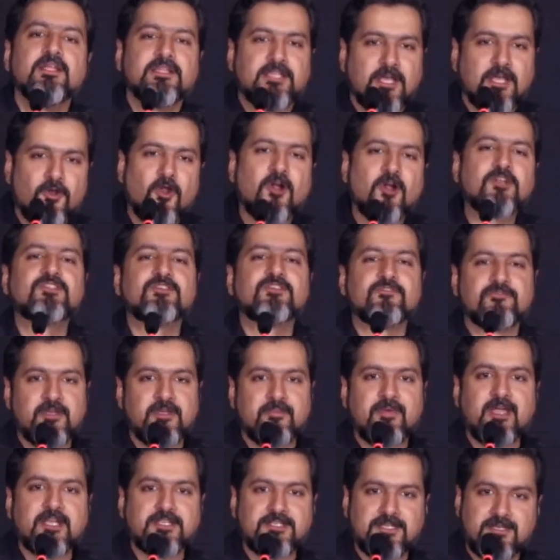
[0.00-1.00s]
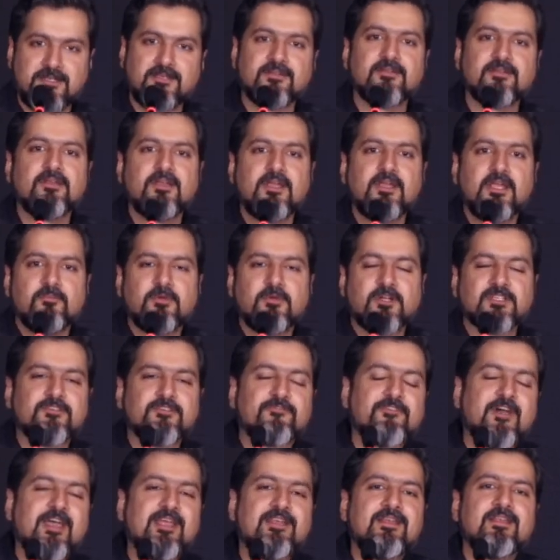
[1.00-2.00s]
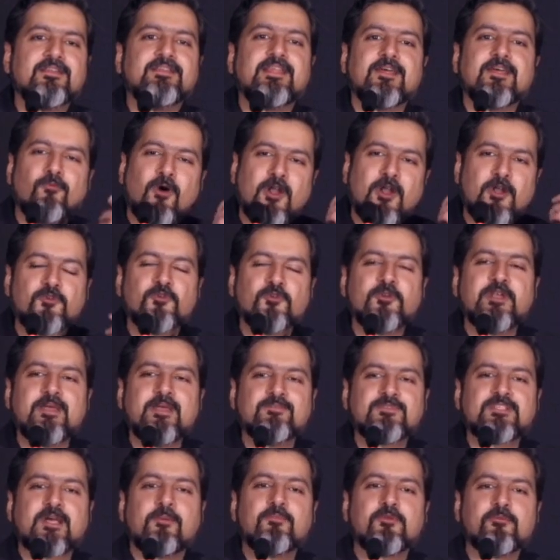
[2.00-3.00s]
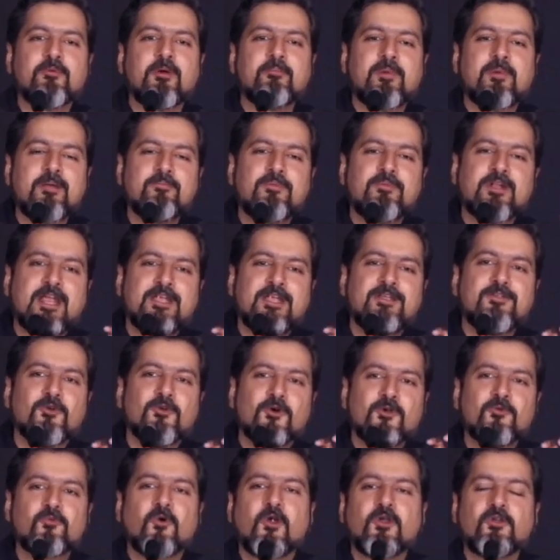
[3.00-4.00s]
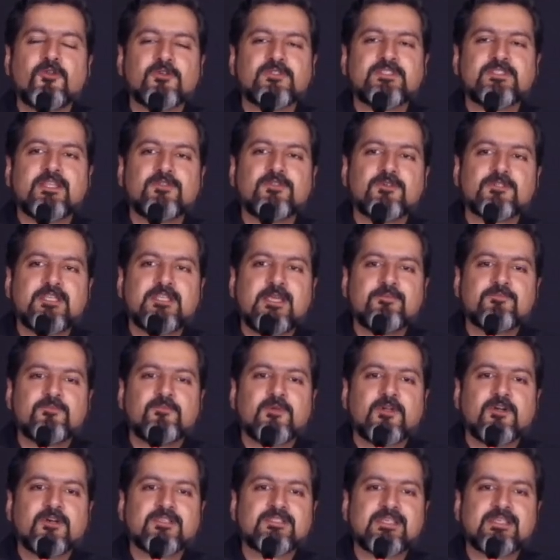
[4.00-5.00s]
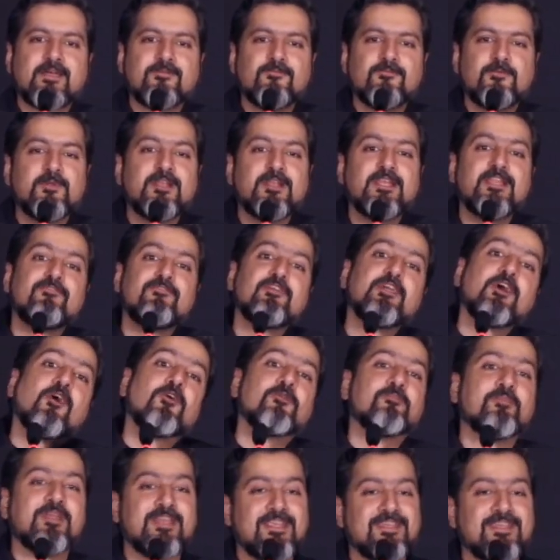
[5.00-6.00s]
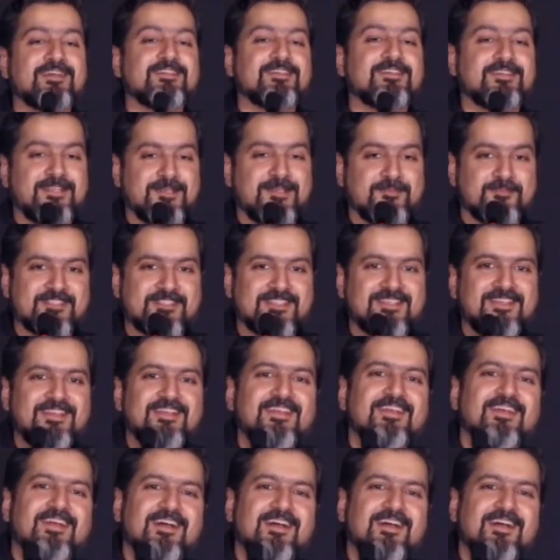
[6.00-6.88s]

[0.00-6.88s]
There are lots of them, actually. Because if I, there are one or two names come to my mind, but I don't want to say those names because I will be leaving out many other names.